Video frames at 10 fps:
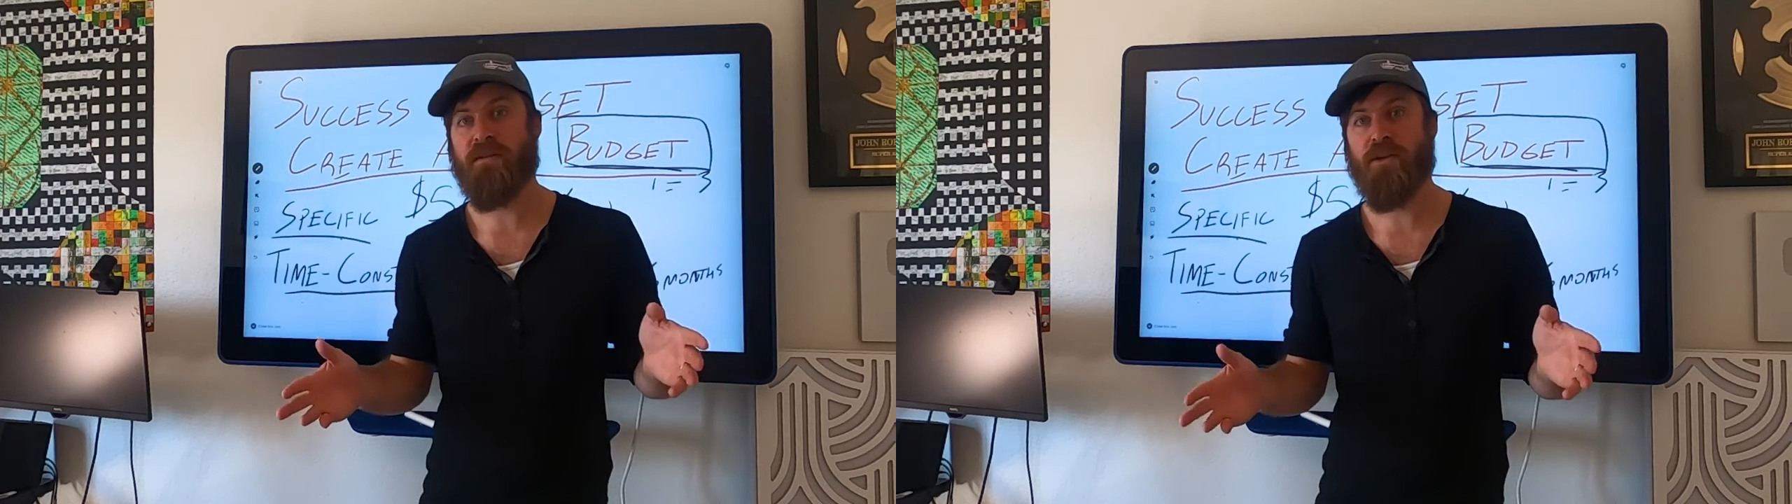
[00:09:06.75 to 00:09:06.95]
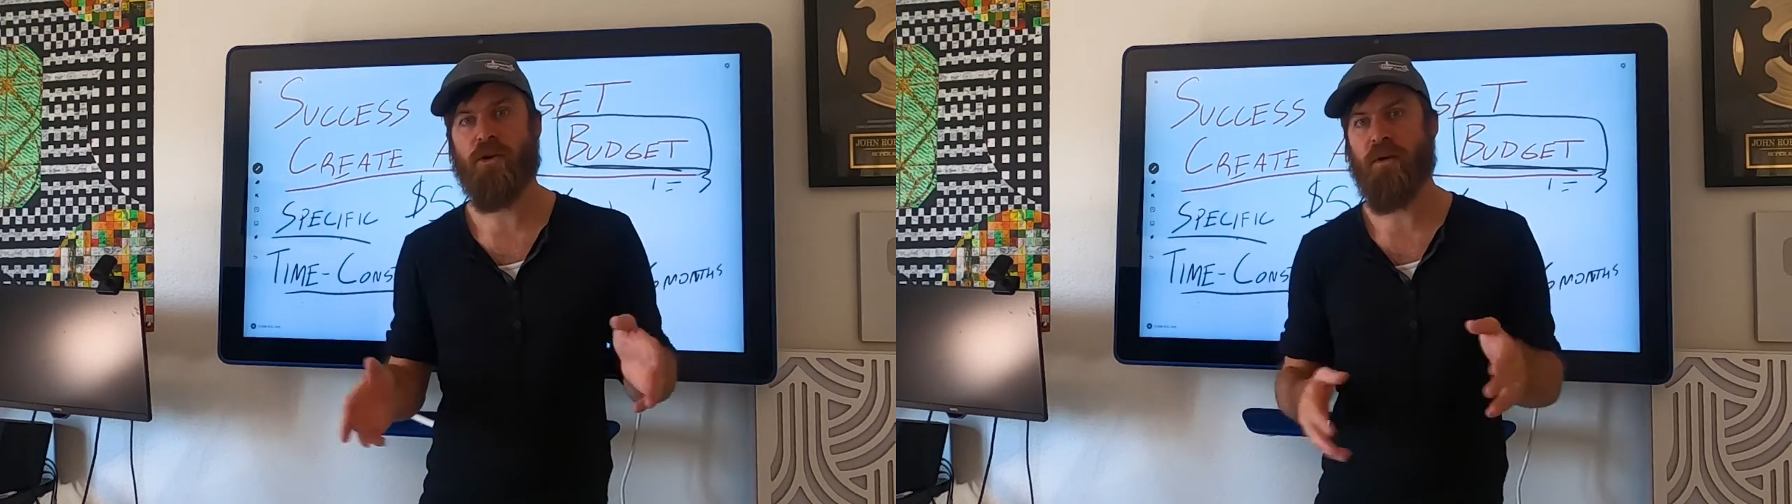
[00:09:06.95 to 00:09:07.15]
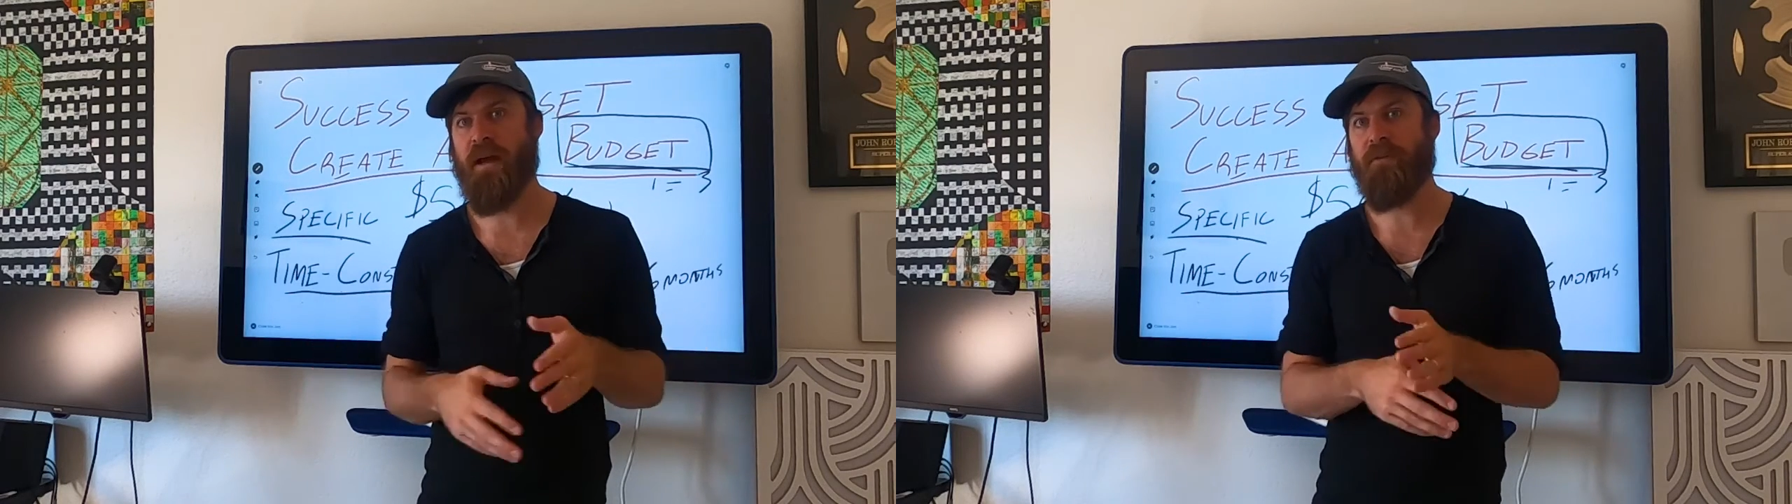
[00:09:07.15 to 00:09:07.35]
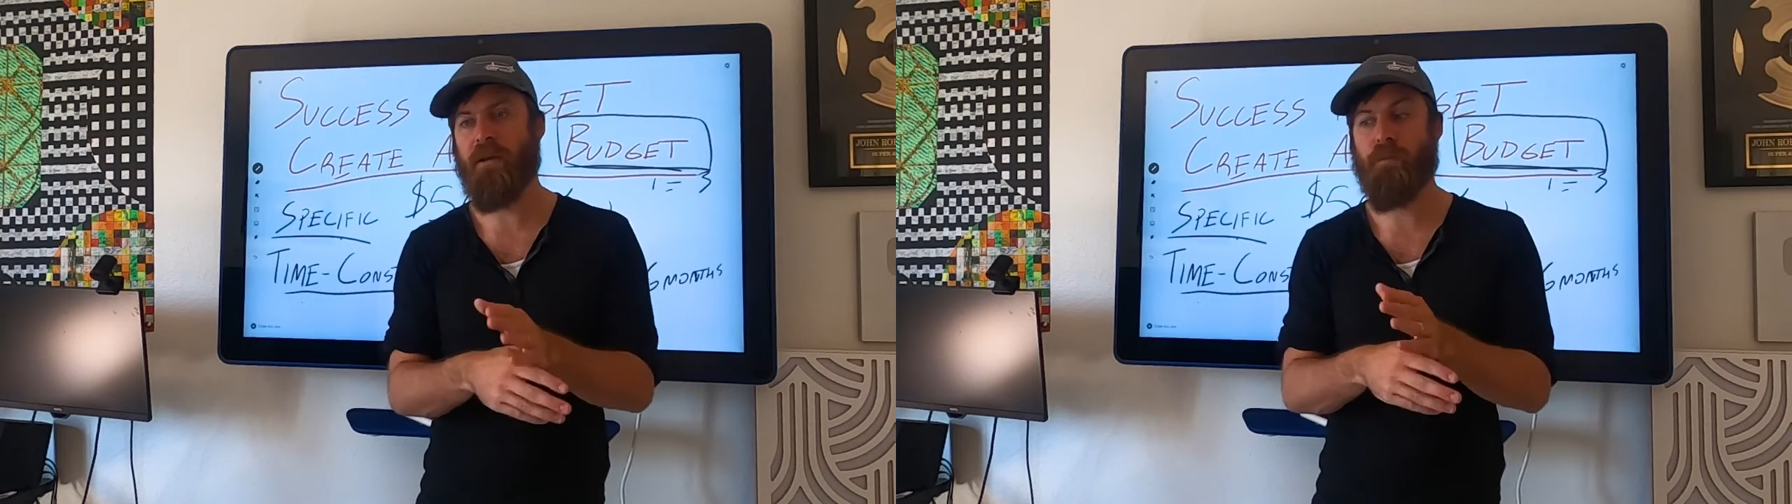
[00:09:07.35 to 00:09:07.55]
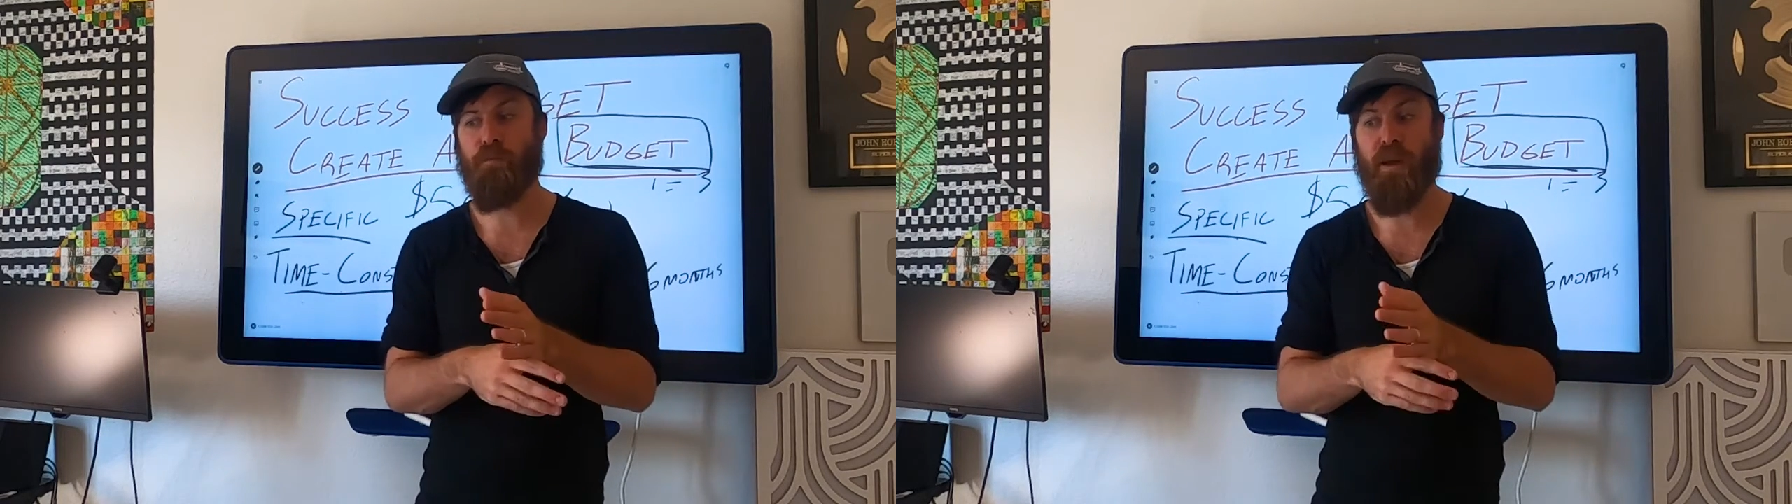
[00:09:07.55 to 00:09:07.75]
so you don't have
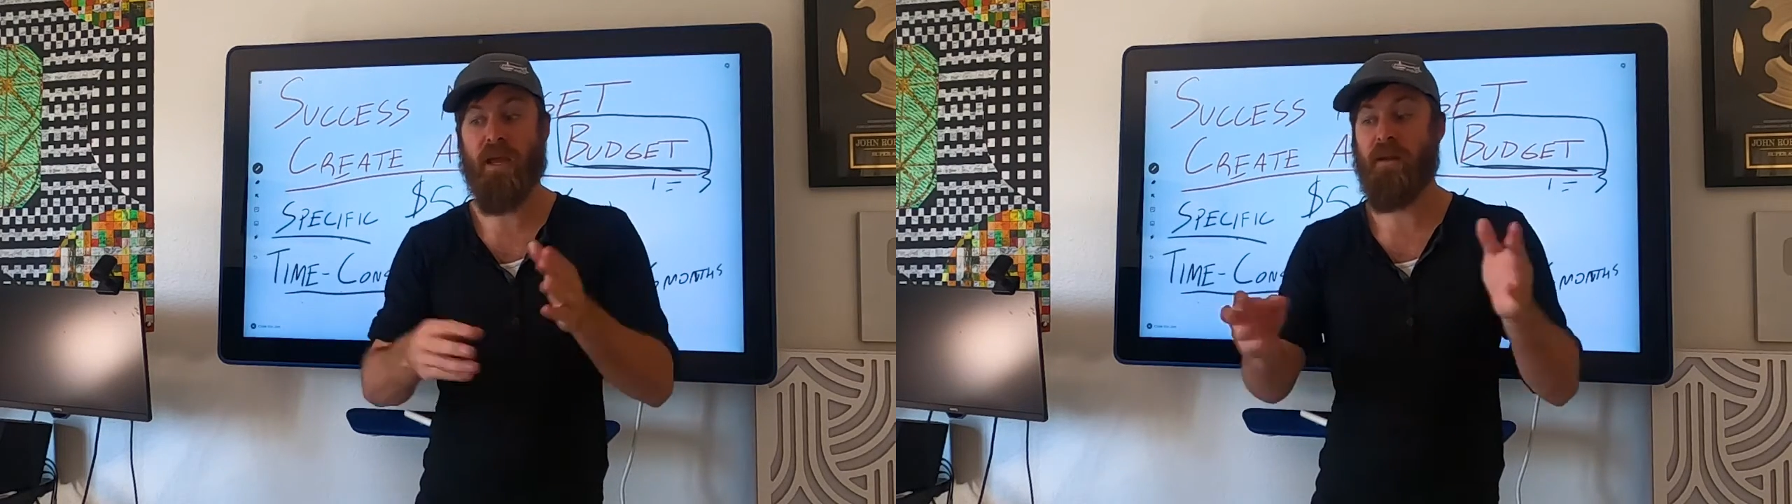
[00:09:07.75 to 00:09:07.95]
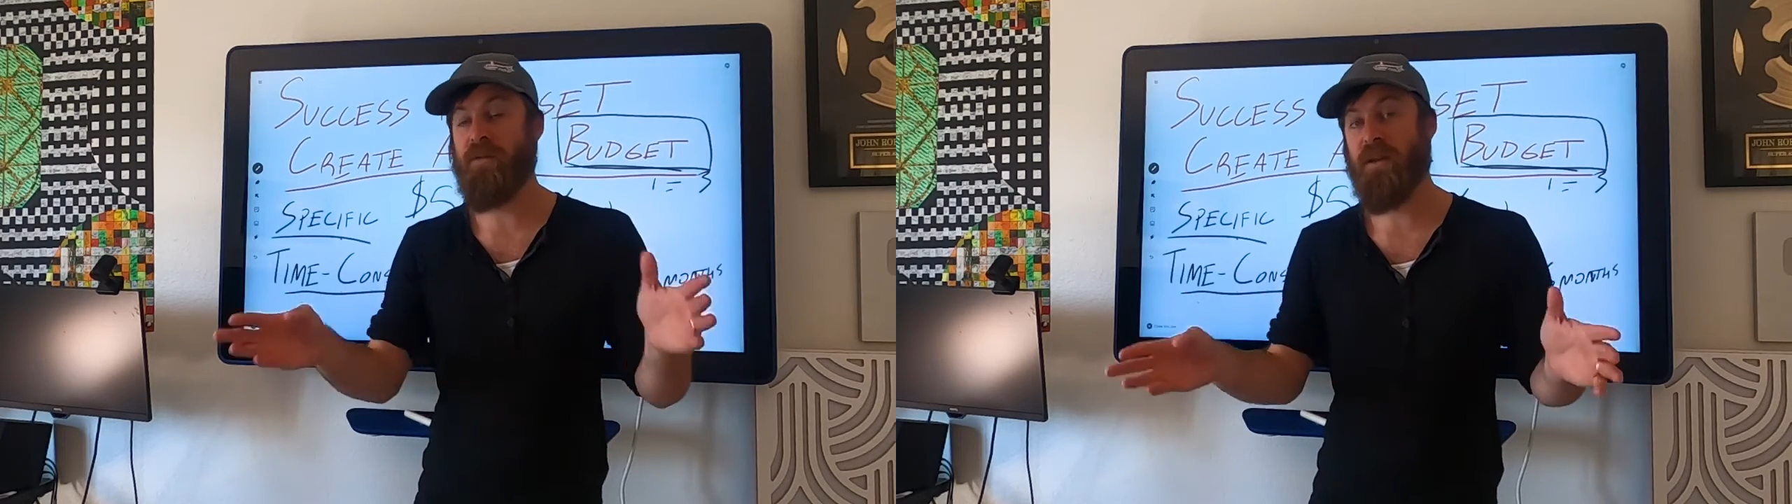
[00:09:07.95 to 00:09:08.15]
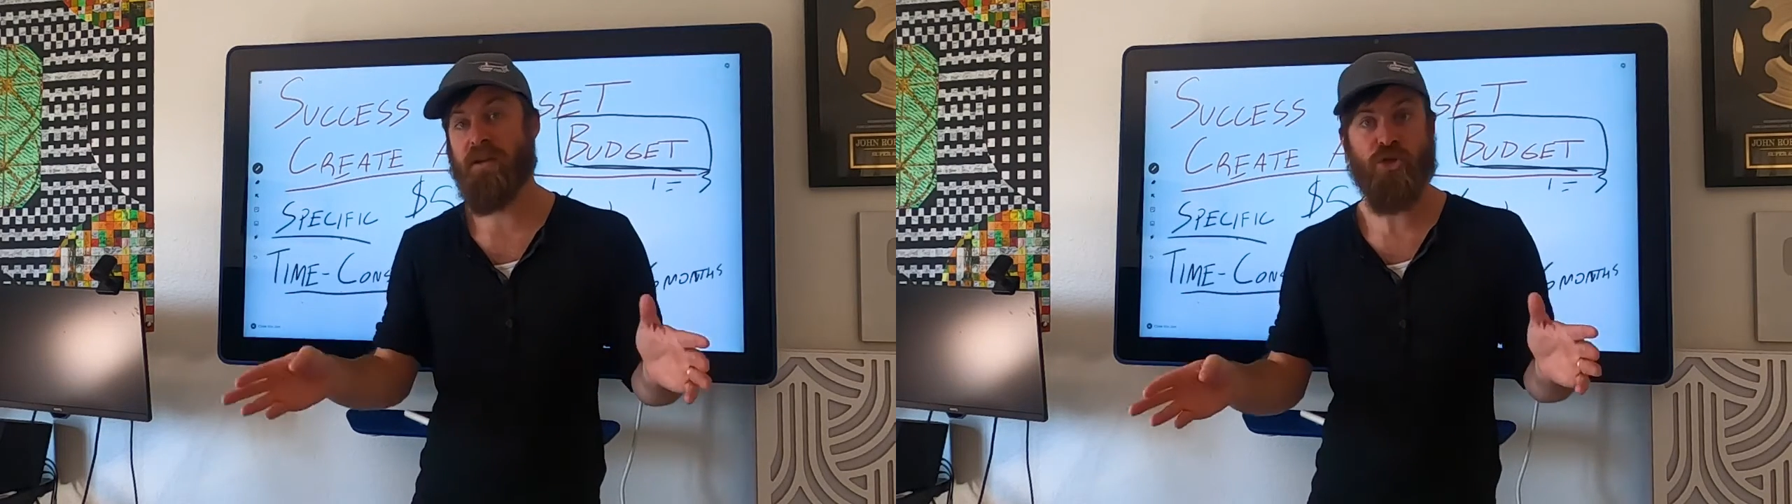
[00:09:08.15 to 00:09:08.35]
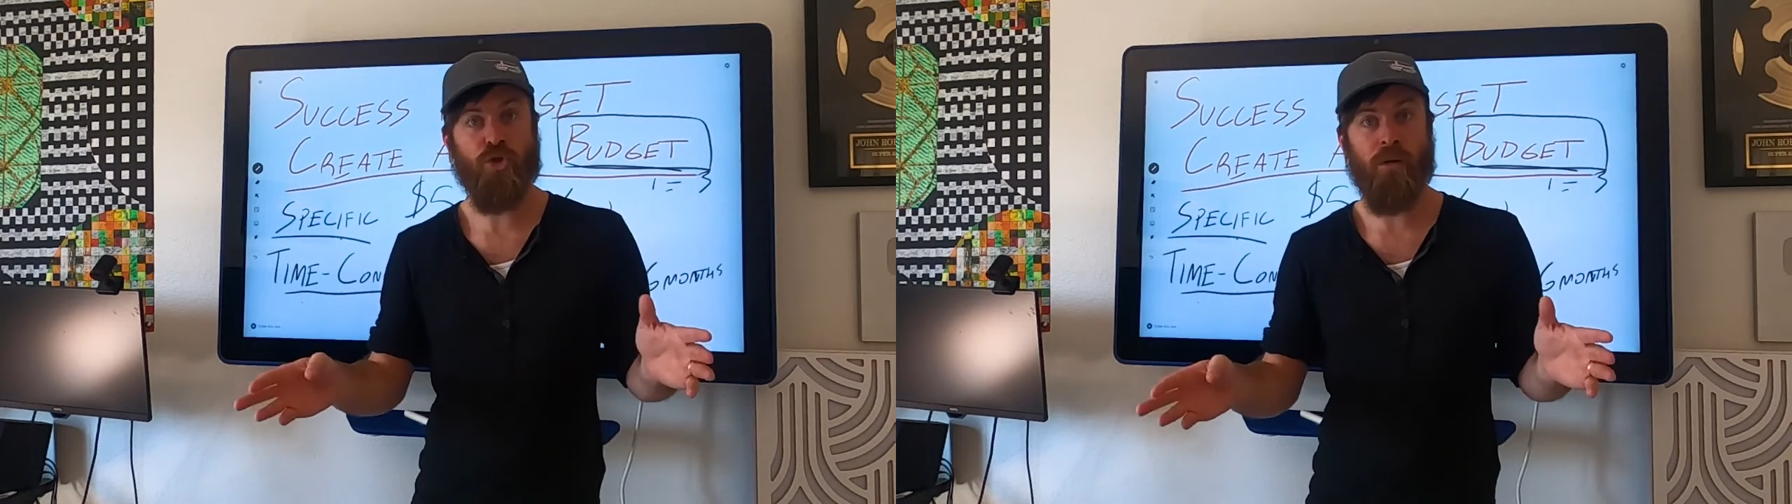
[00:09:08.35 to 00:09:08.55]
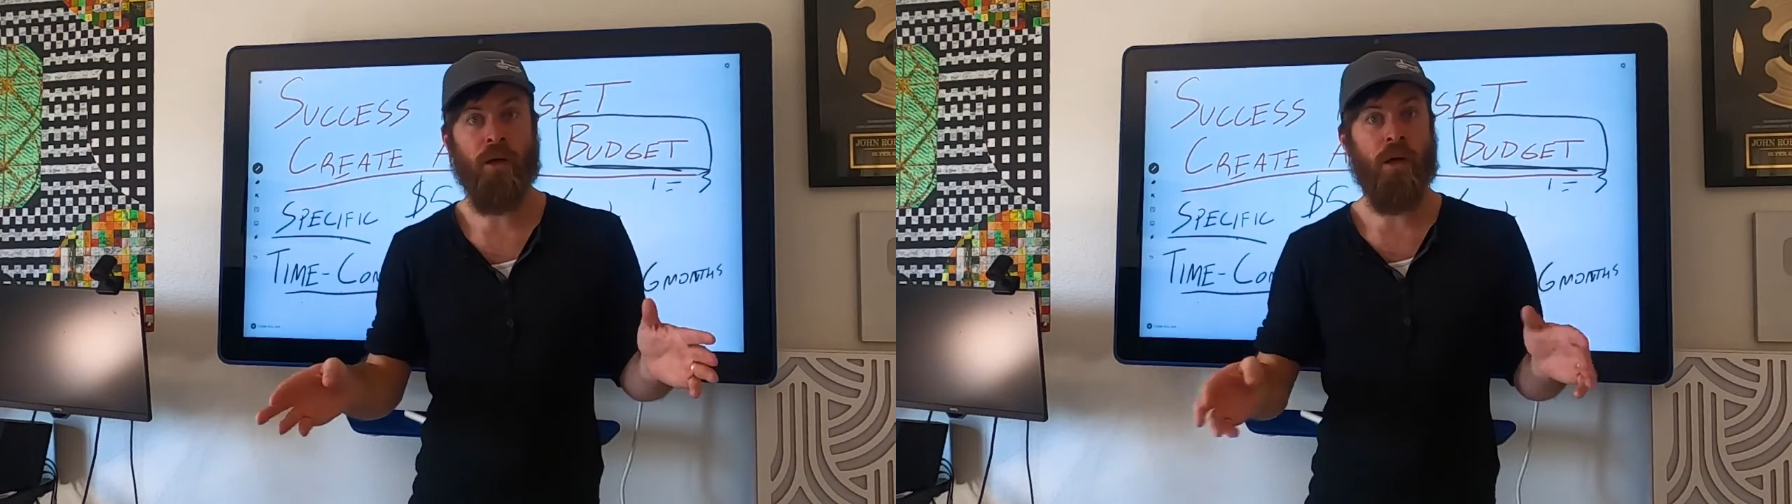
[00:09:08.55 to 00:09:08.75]
to pay anything
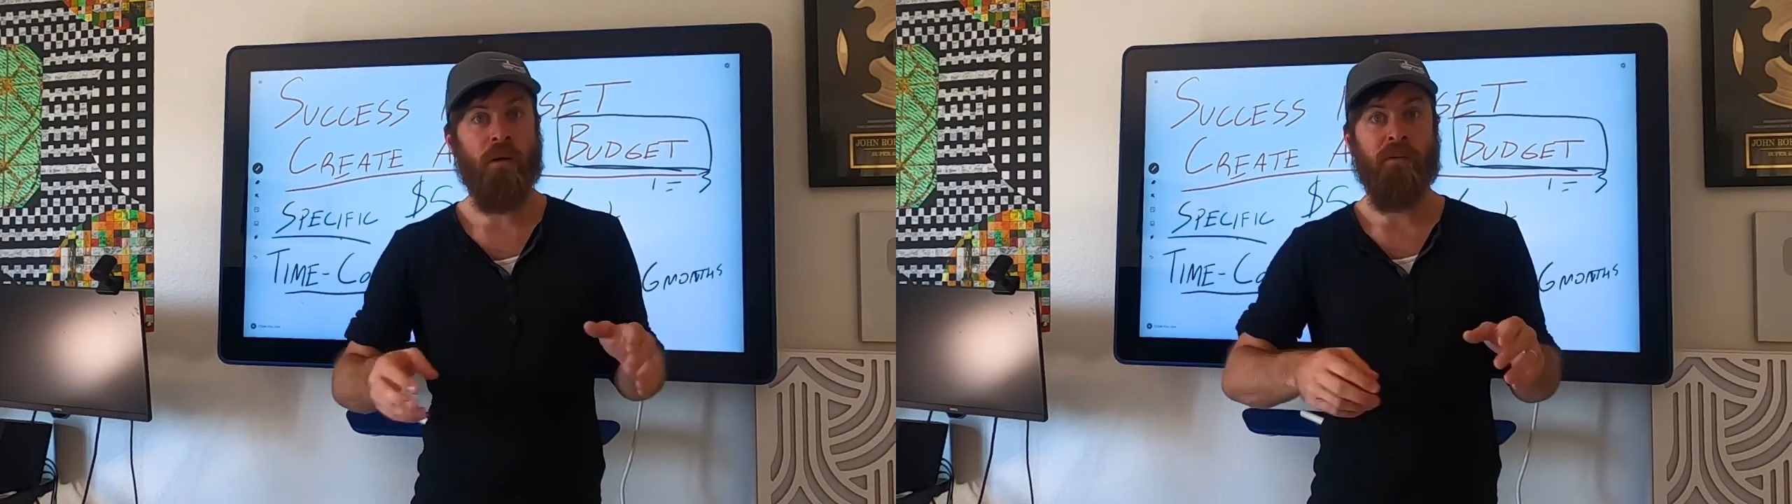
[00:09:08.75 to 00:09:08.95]
additional